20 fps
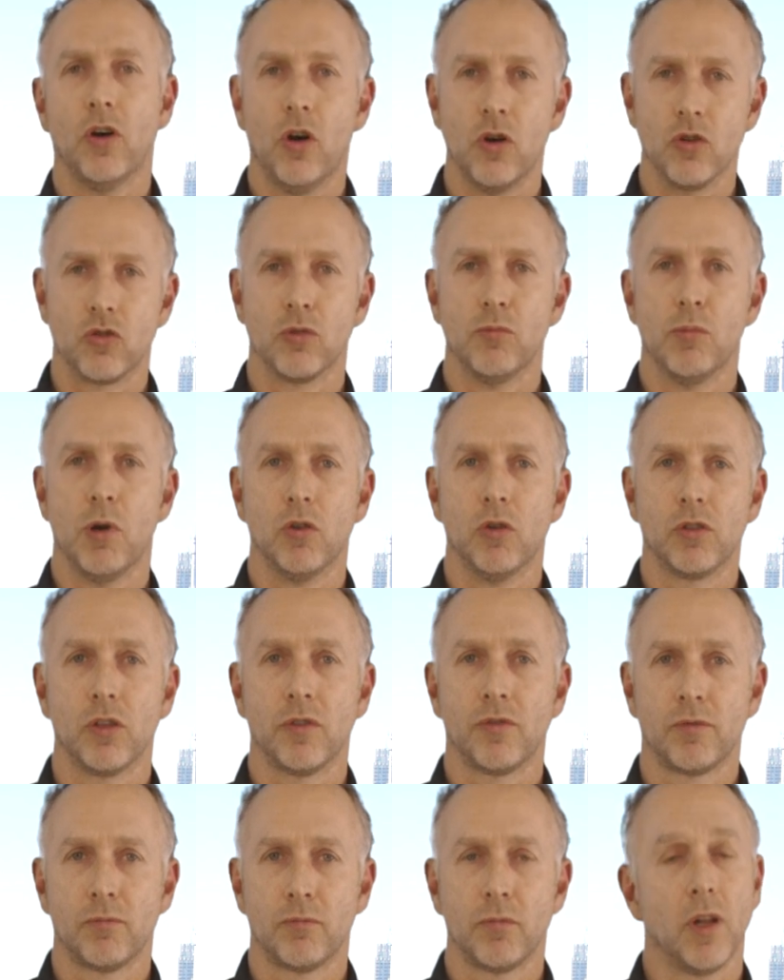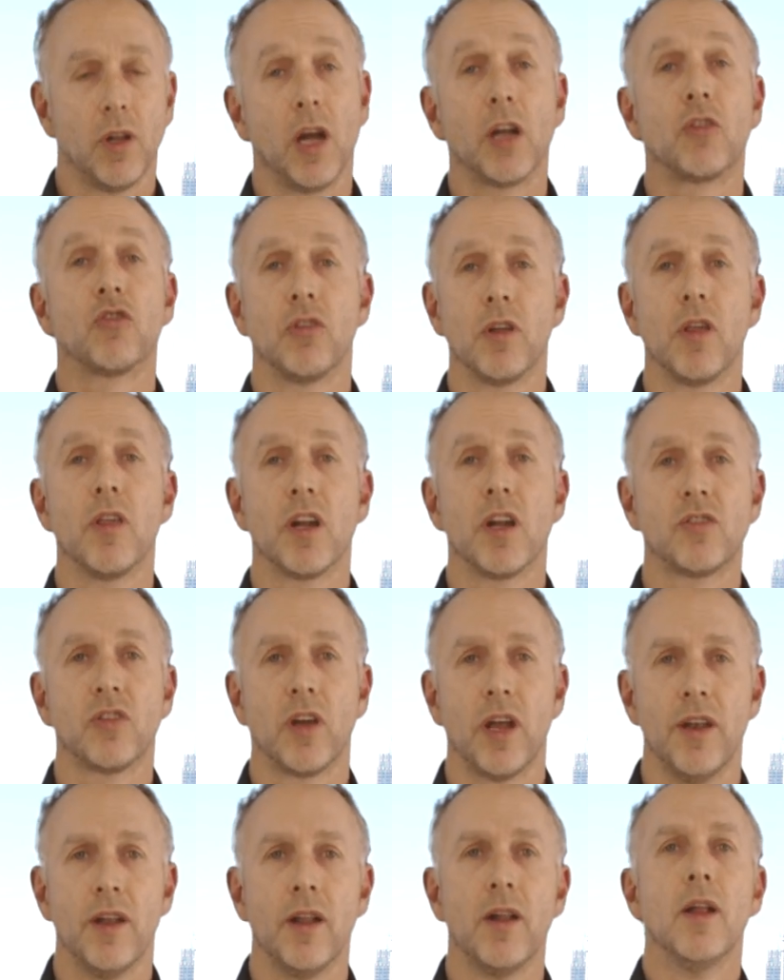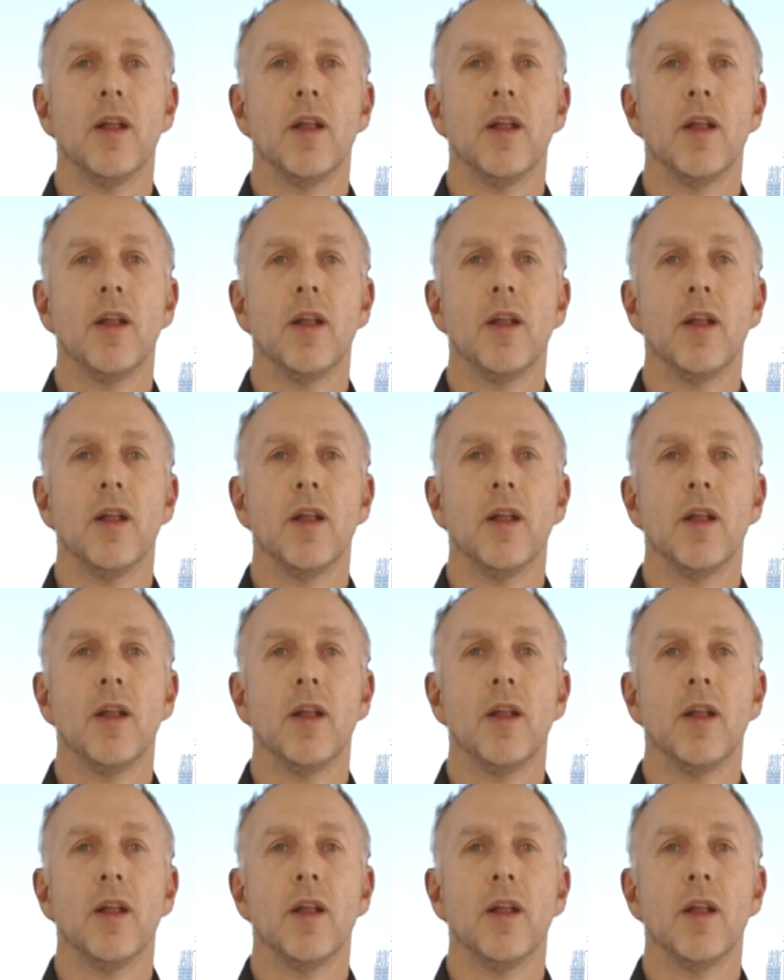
automotive. Actually, there are 10.